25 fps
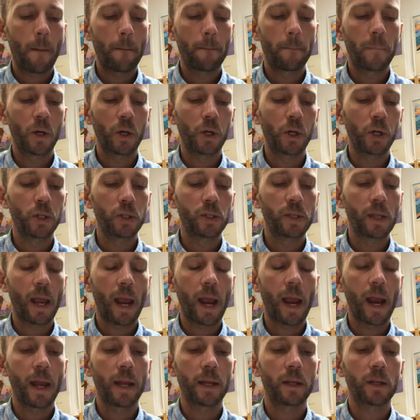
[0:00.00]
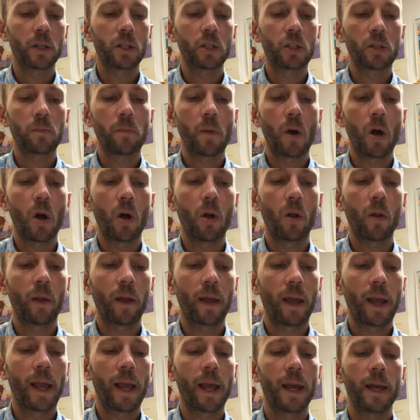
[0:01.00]
birds, and small
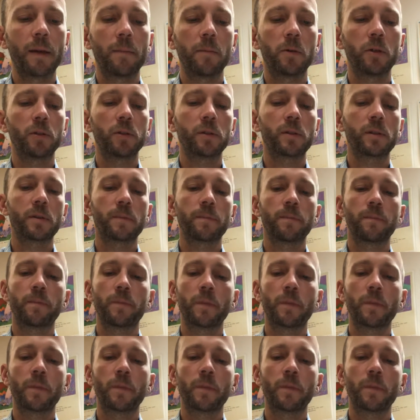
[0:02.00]
animals.